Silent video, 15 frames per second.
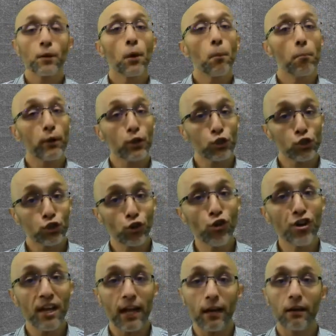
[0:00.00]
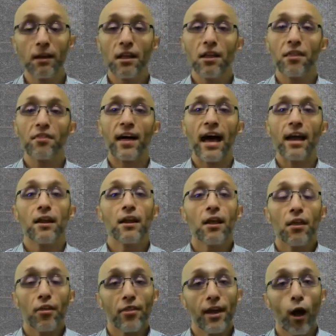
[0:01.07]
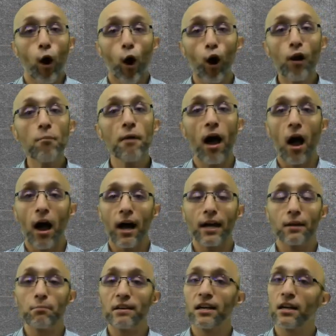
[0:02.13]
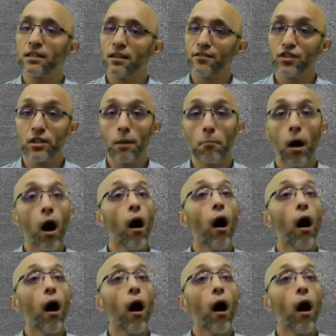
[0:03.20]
But asserting that they are behind because of some